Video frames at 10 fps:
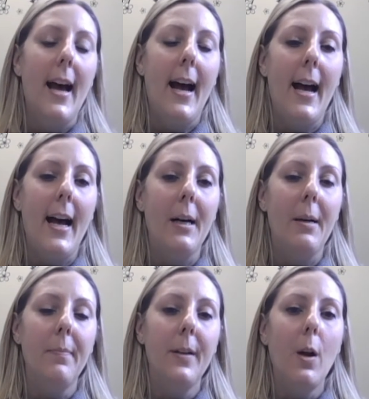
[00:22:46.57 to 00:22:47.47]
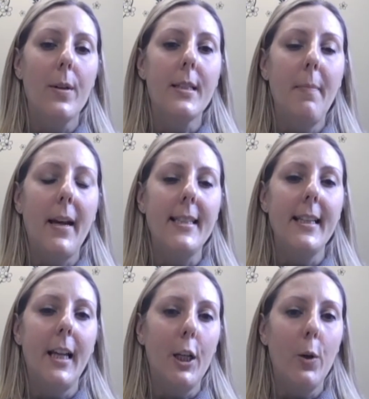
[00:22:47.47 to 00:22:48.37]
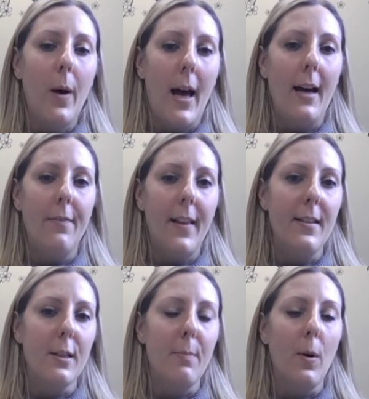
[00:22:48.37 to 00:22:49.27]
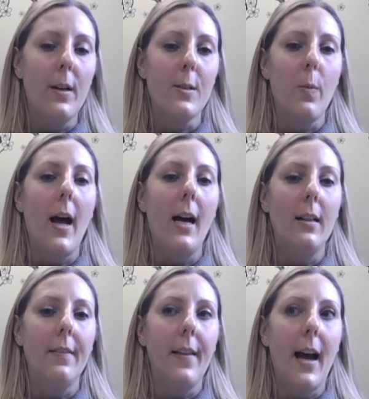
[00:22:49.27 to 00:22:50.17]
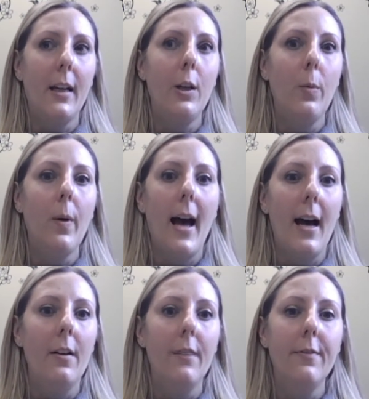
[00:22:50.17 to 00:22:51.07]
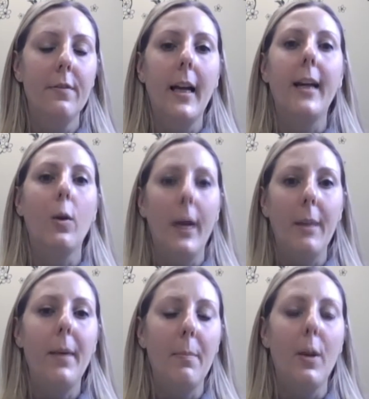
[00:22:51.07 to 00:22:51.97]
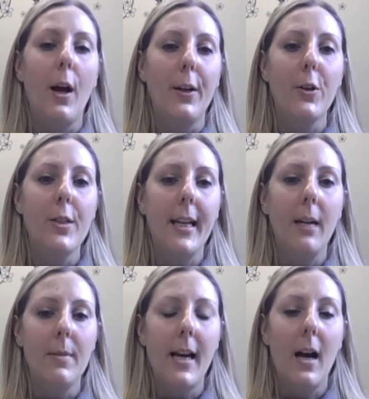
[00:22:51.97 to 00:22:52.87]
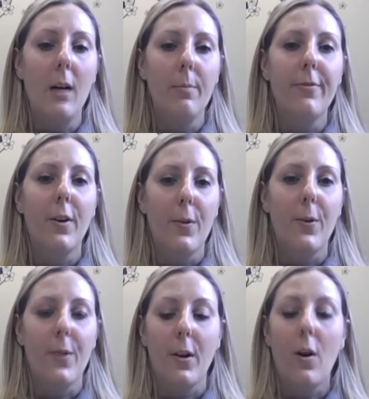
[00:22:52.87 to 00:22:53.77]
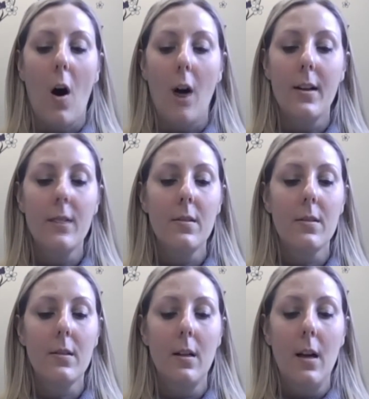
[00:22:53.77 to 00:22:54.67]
it's amazing that you have that support as well and that you have like great people on your team to help further the cause.